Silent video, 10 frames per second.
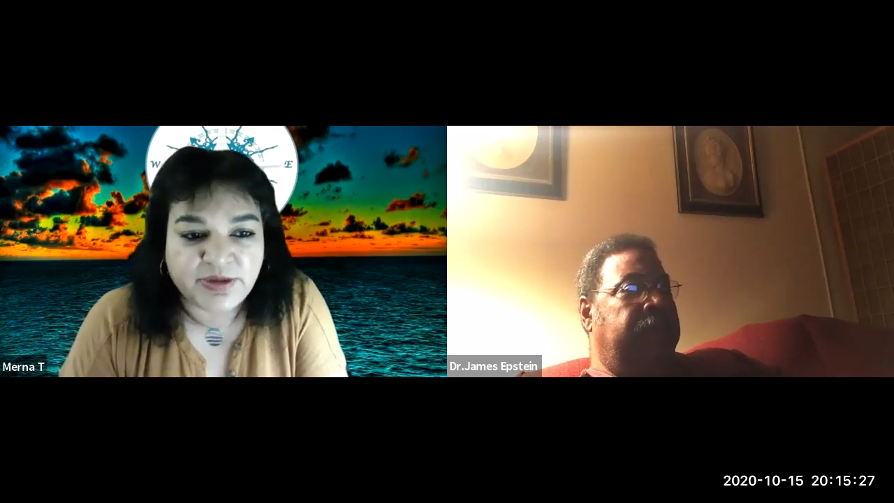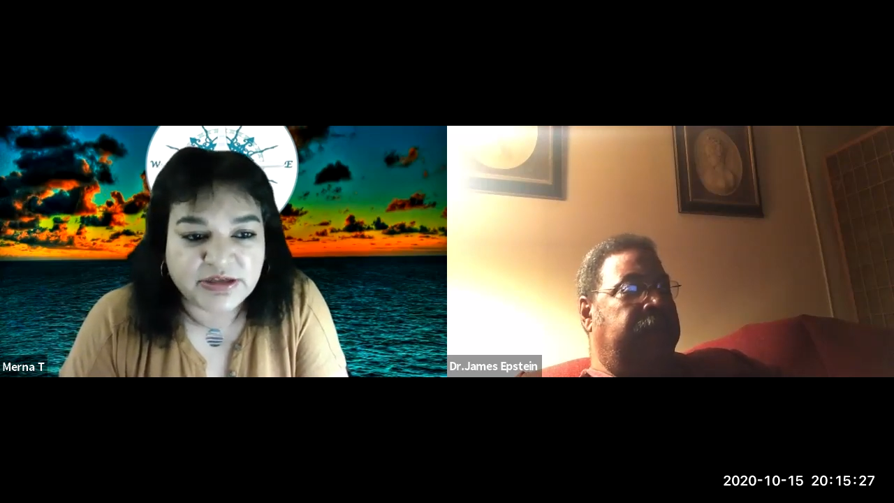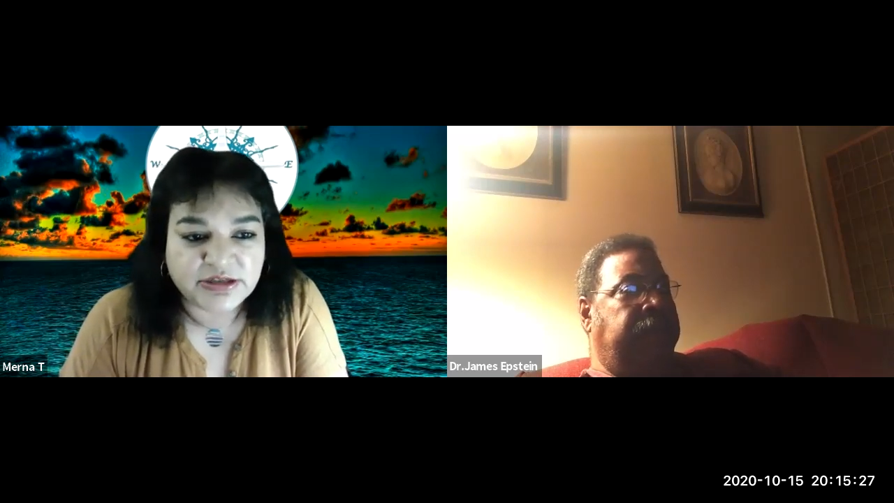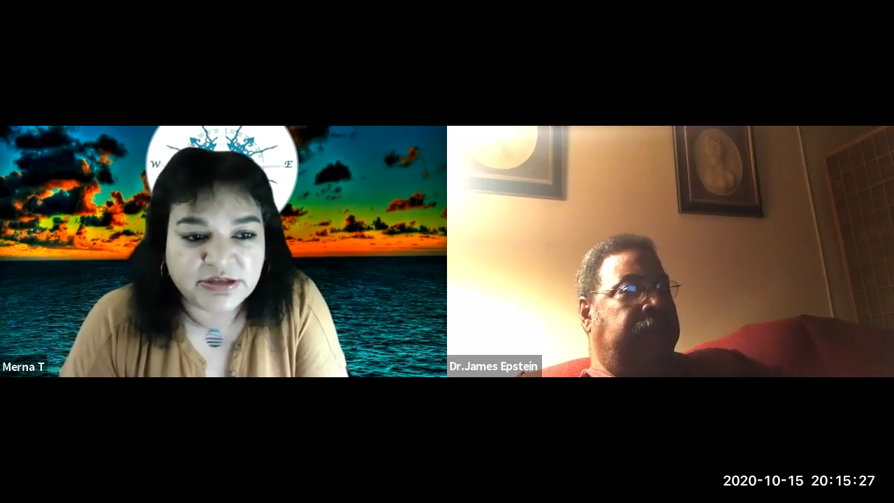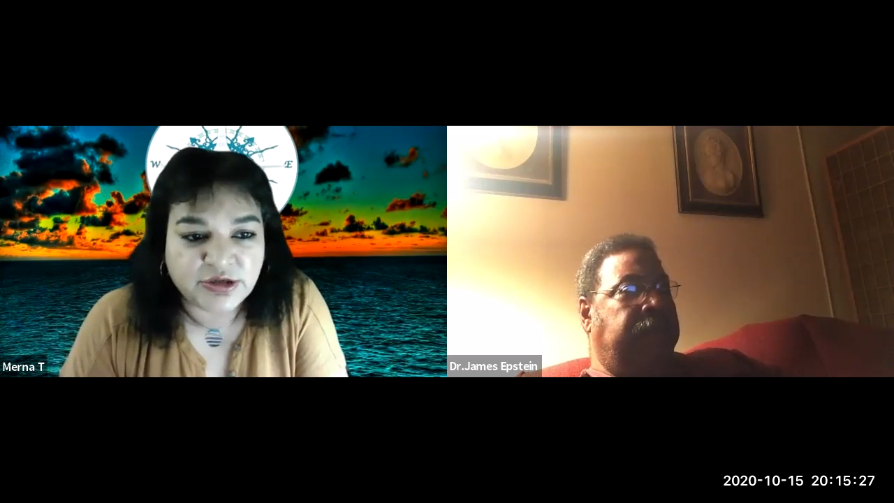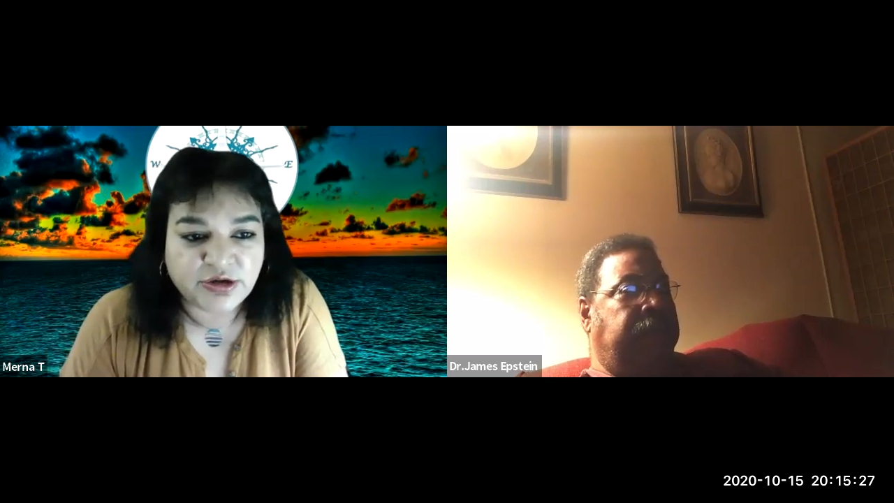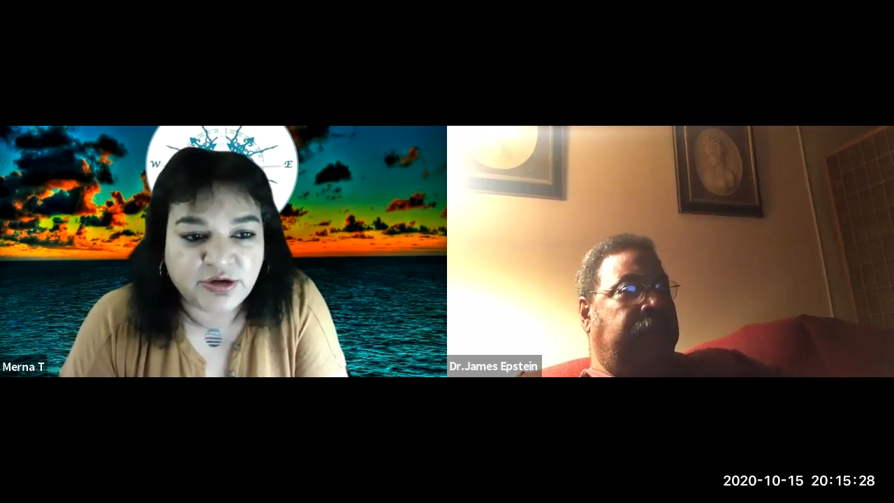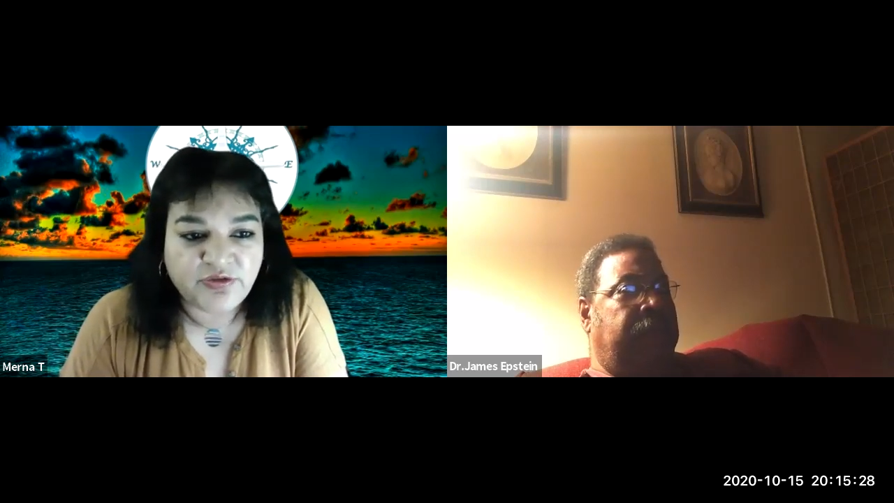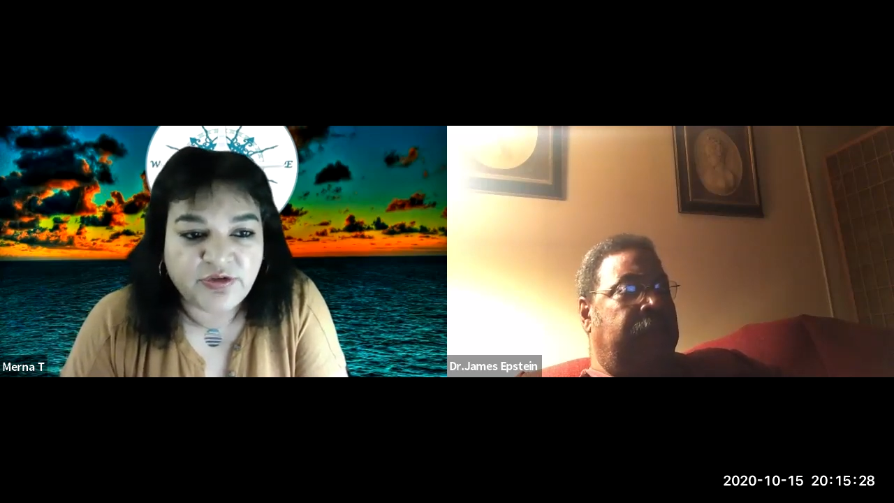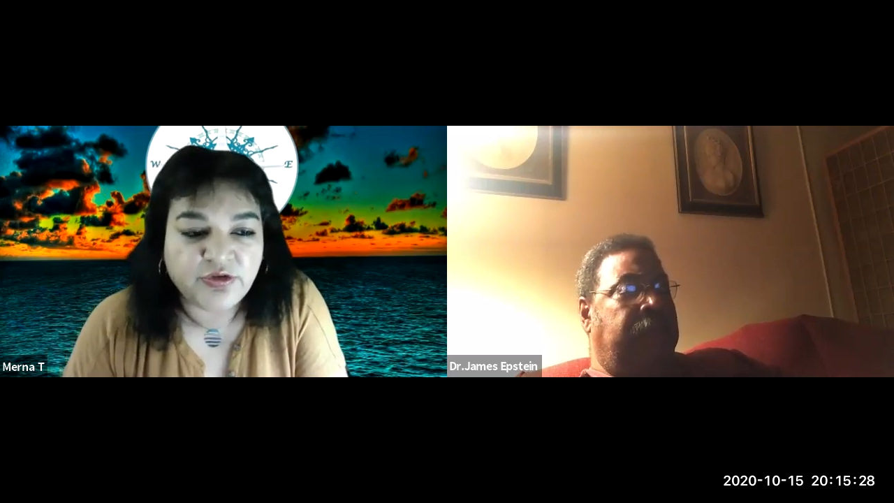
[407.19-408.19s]
So if
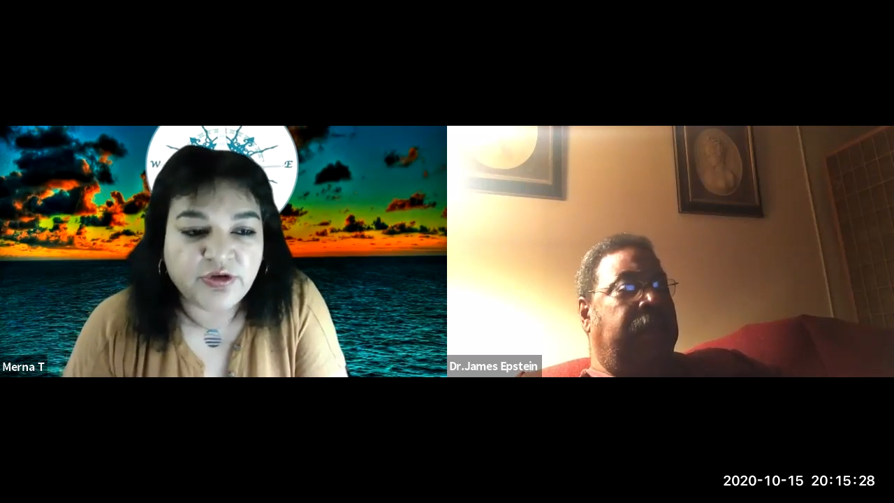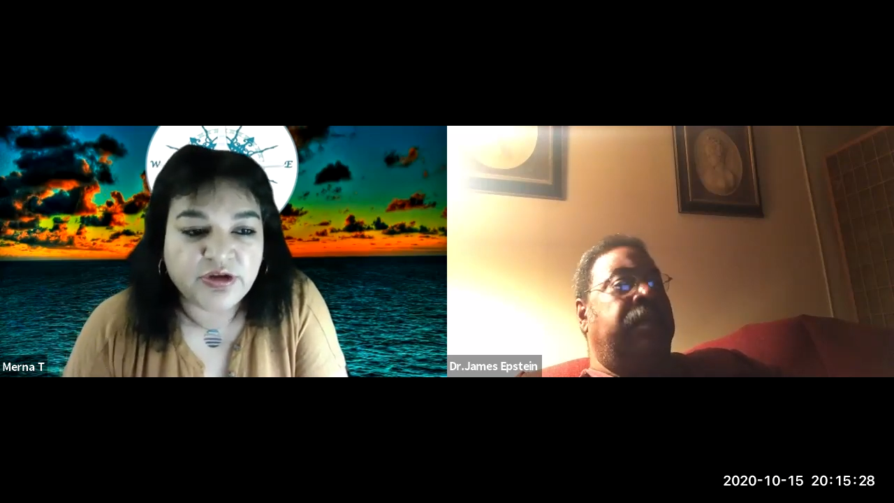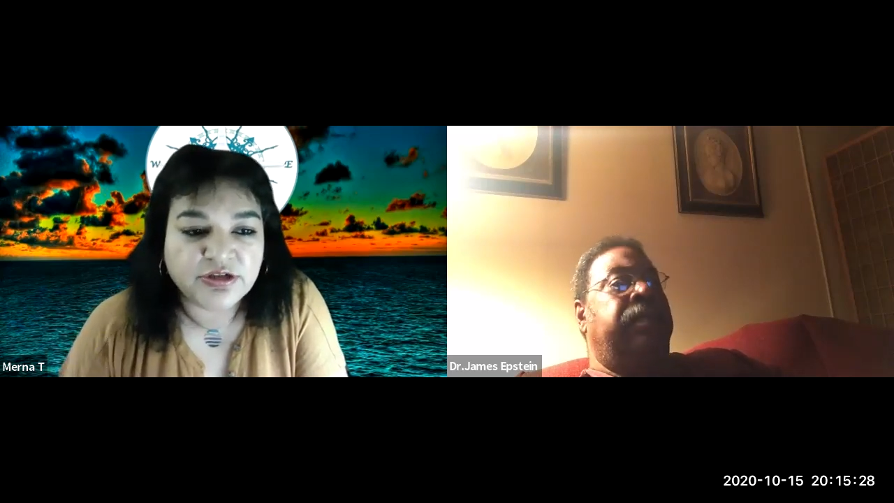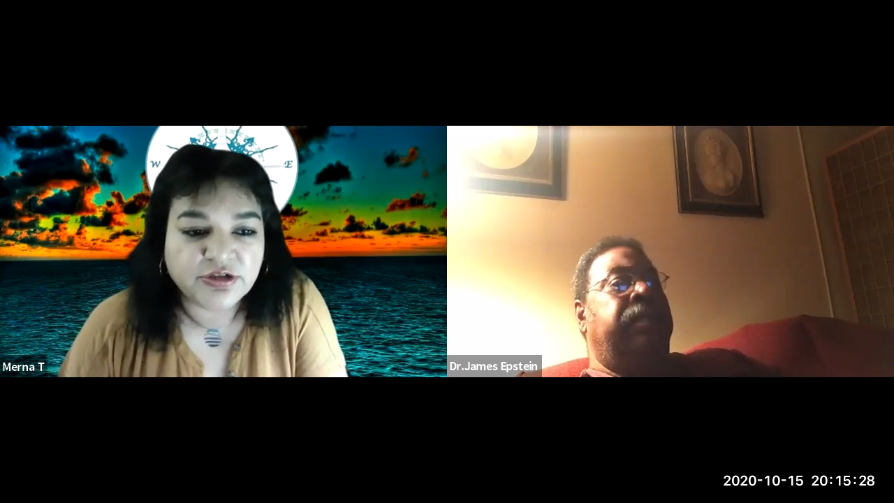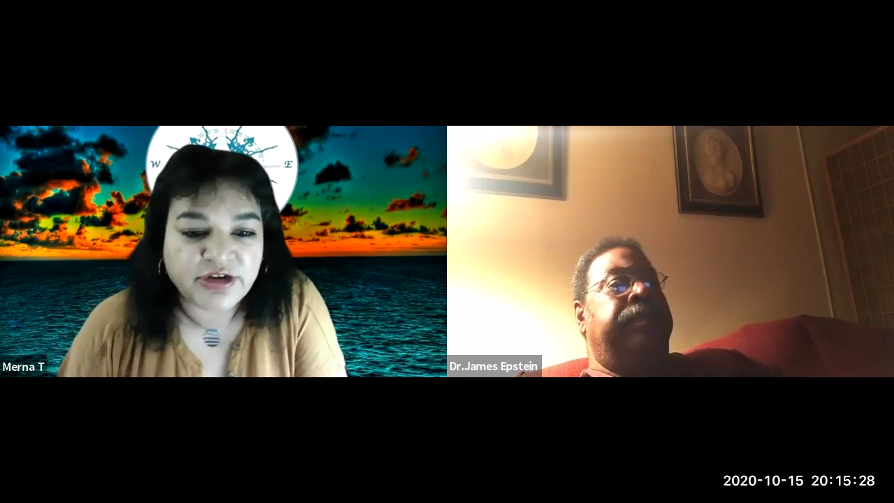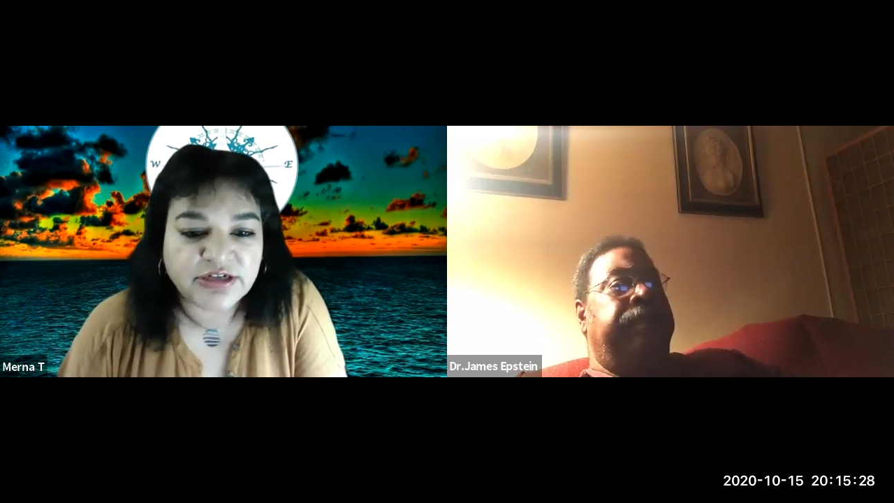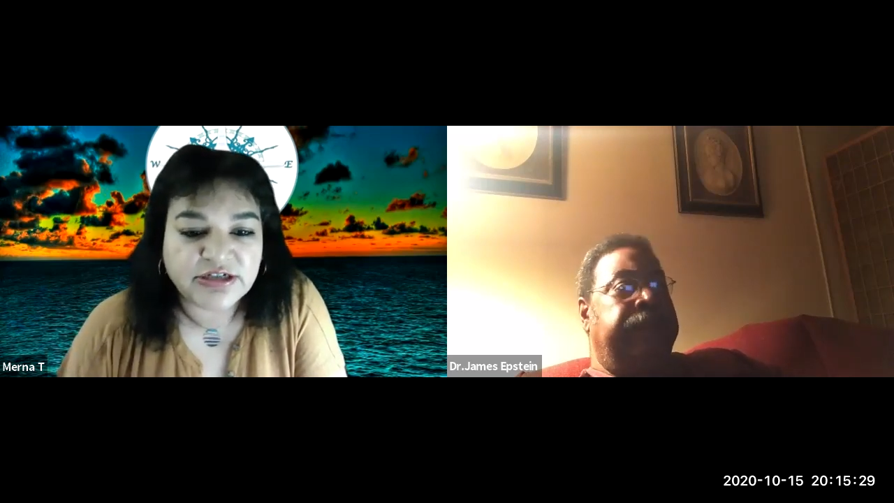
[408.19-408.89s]
you do an integration